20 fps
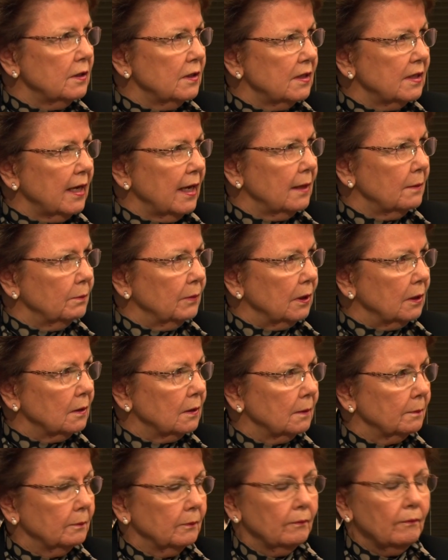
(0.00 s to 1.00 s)

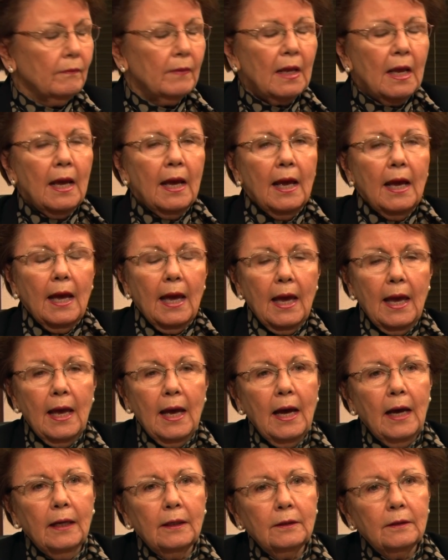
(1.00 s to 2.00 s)
statement.
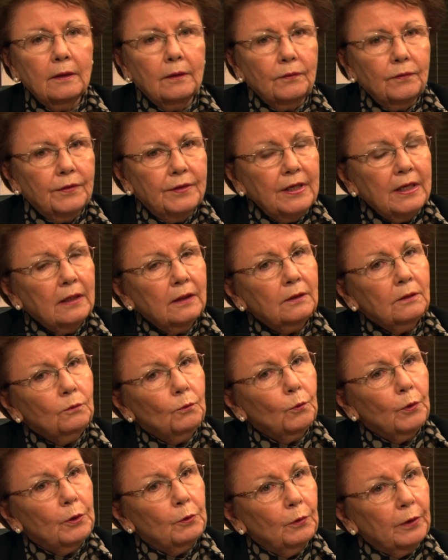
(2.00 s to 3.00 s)
And
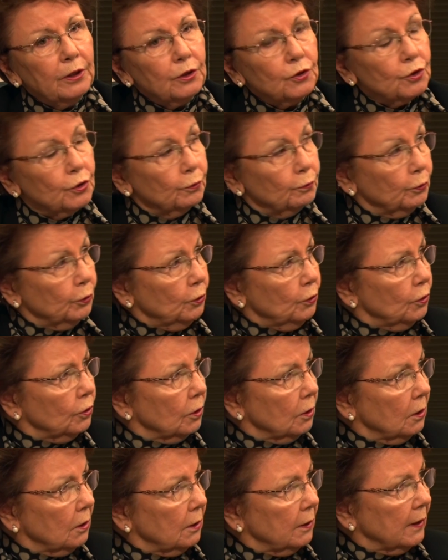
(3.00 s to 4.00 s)
then we went to
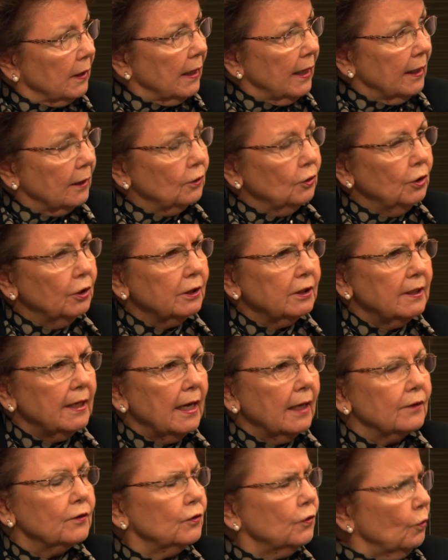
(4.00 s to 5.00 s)
rule and looked
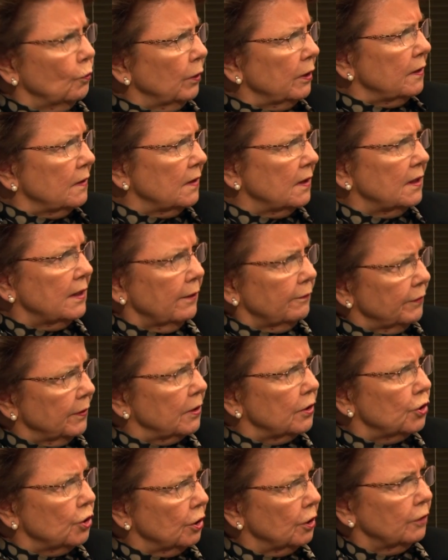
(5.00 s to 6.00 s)
at, so what's the
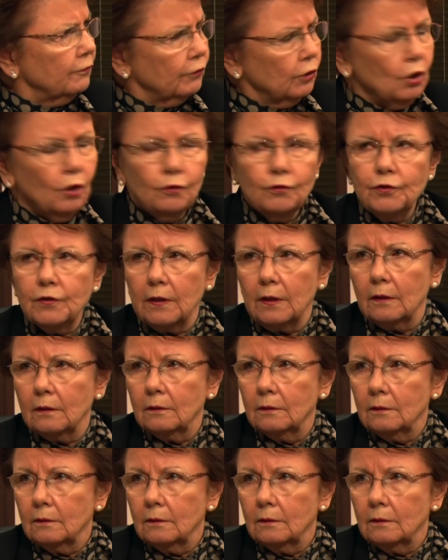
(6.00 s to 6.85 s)
definition of closing?